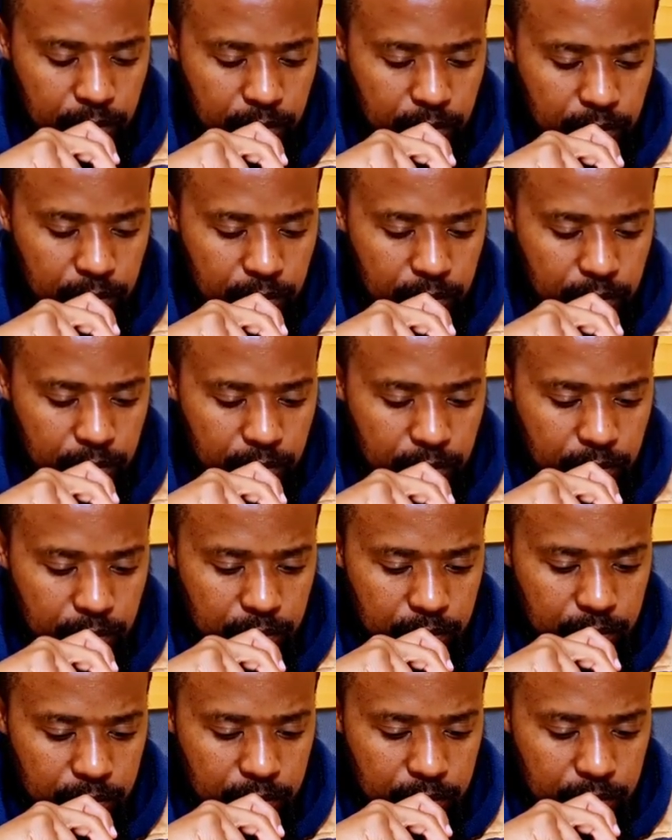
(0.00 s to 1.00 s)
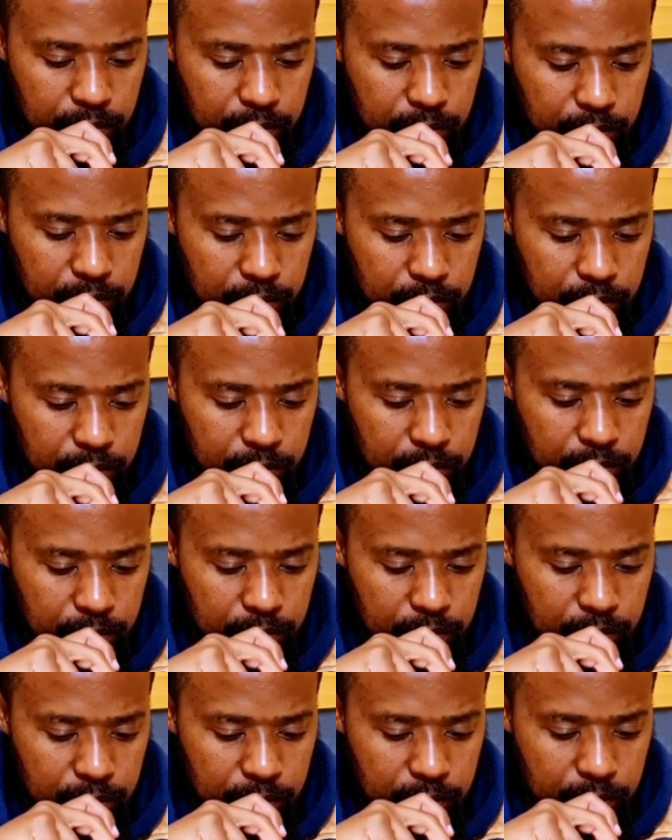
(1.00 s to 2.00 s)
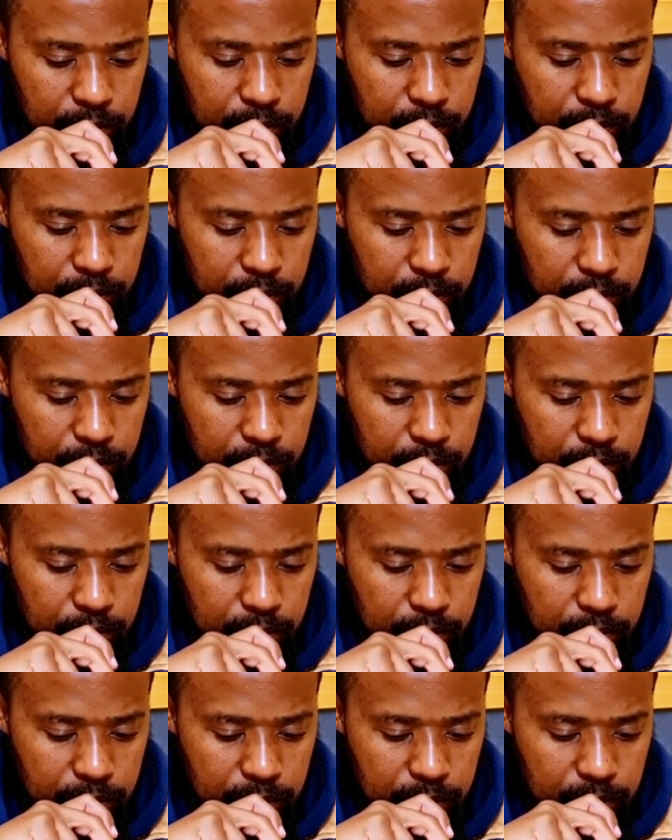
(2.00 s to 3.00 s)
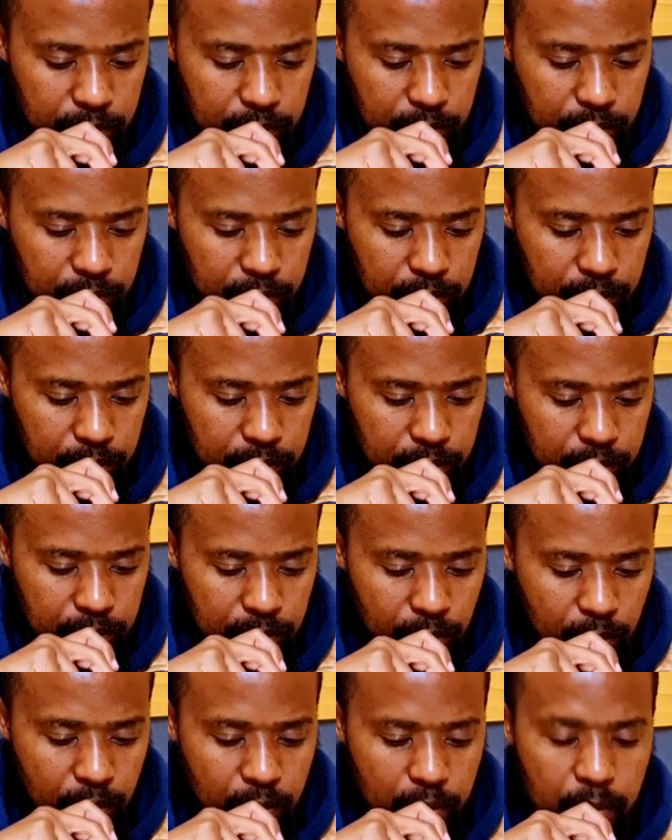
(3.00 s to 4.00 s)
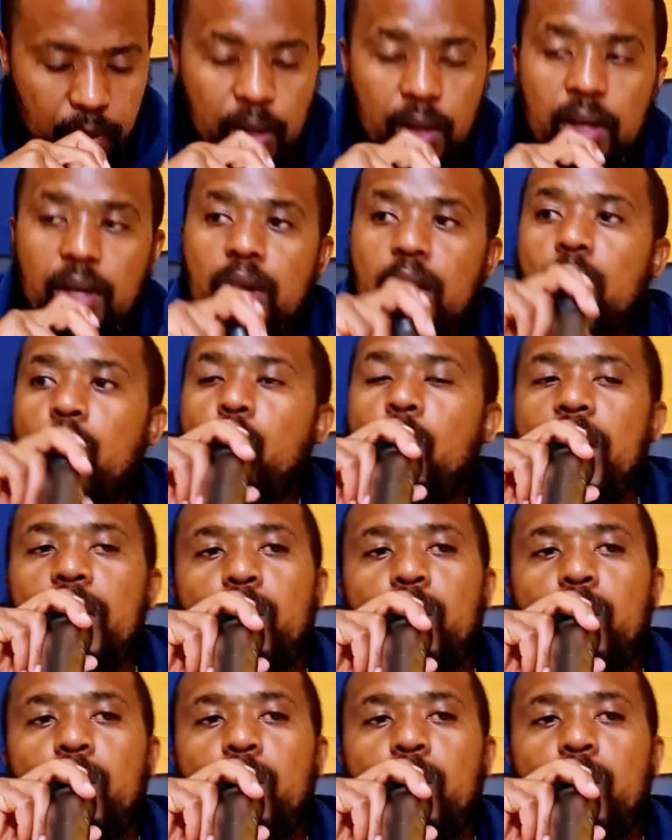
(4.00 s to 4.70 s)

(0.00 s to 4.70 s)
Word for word: Thus speaketh the Lord of hosts, saying, Execute true judgment.